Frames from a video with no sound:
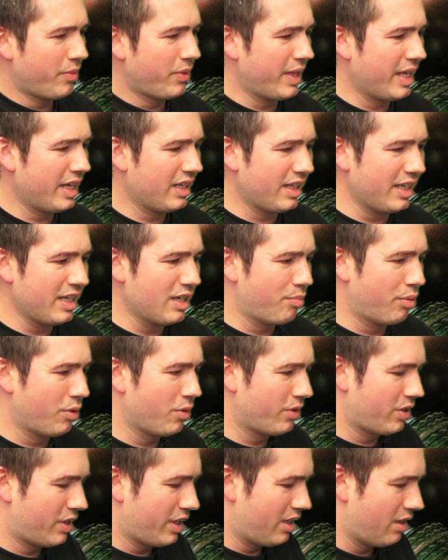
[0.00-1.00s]
thing that you
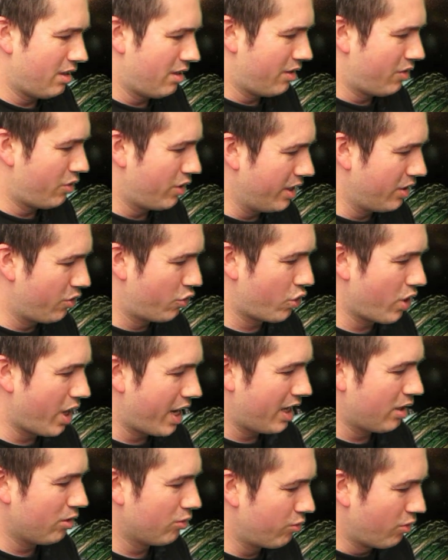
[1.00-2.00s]
put in the, a
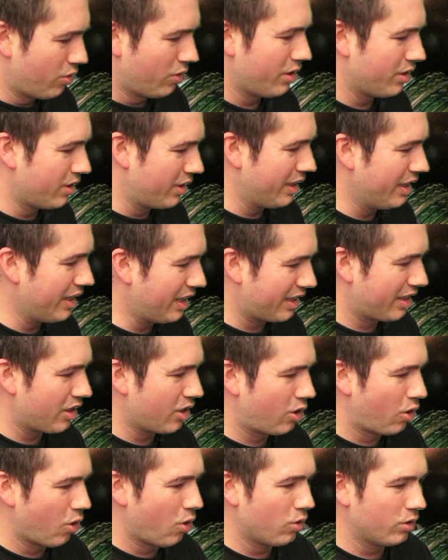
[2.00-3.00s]
trial run on, the, in like a
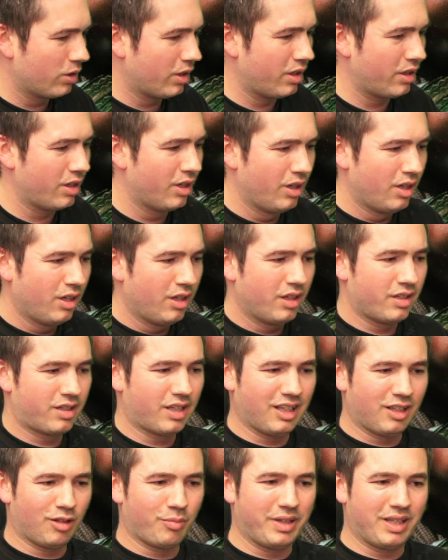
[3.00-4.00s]
gauntlet. There's a
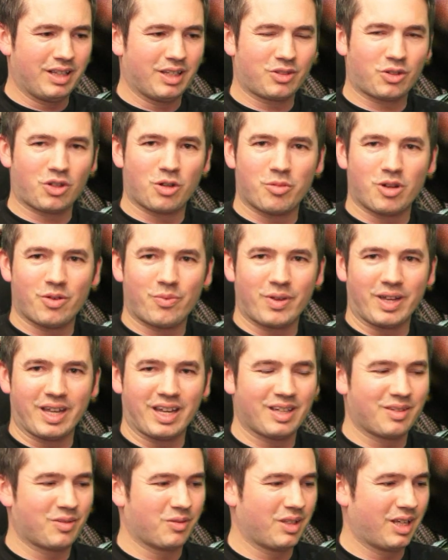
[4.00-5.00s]
little bit that's come off
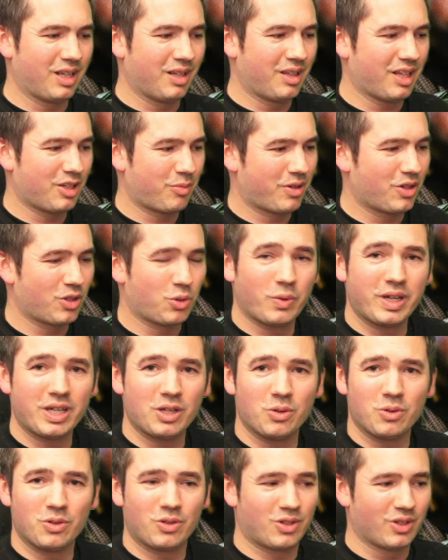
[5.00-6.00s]
here. Uh, that's because we
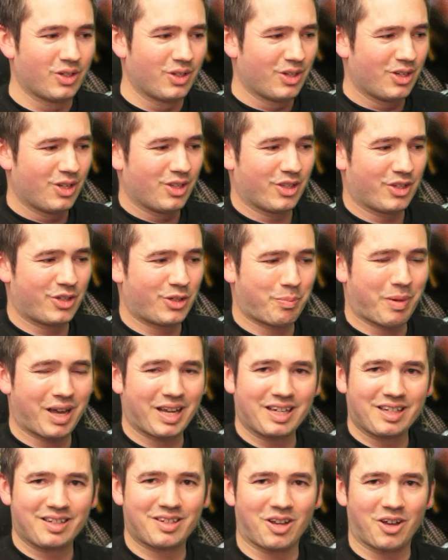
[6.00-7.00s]
used the
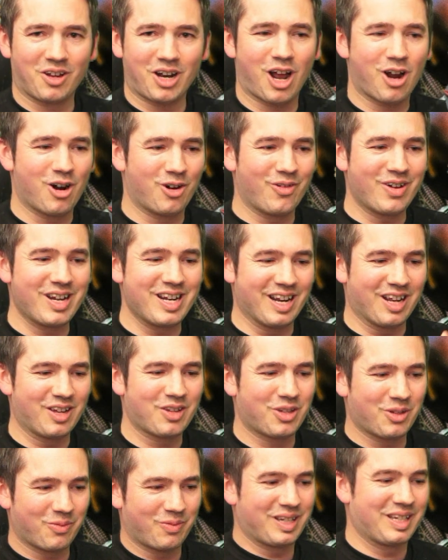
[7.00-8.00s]
spikes on our arena,
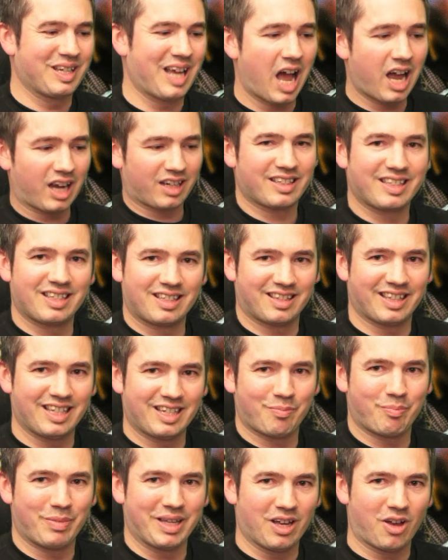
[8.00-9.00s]
so we hacked
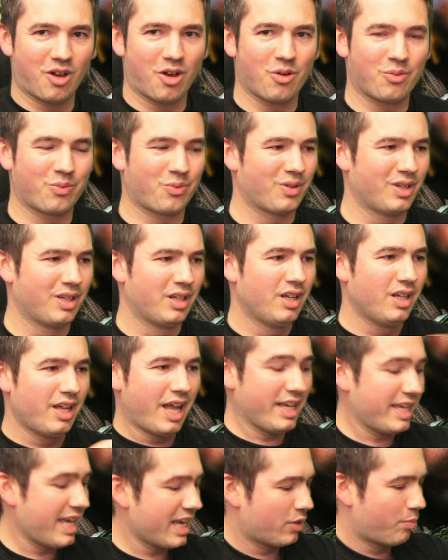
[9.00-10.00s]
this bit off.
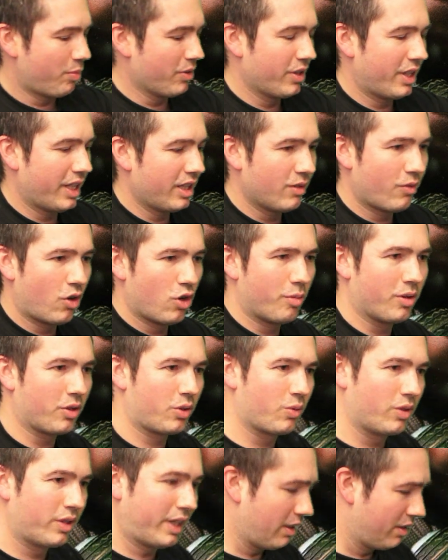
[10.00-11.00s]
Uh, yes, but then the
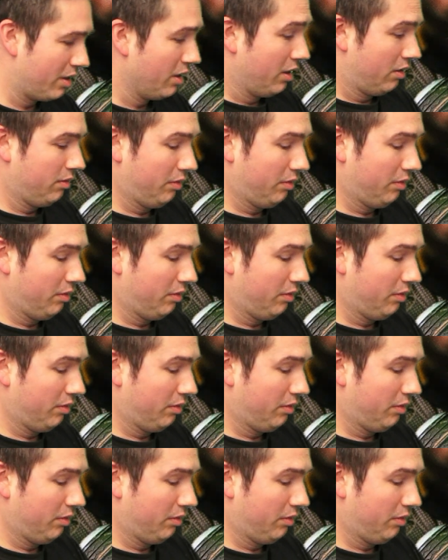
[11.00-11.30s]
robots would then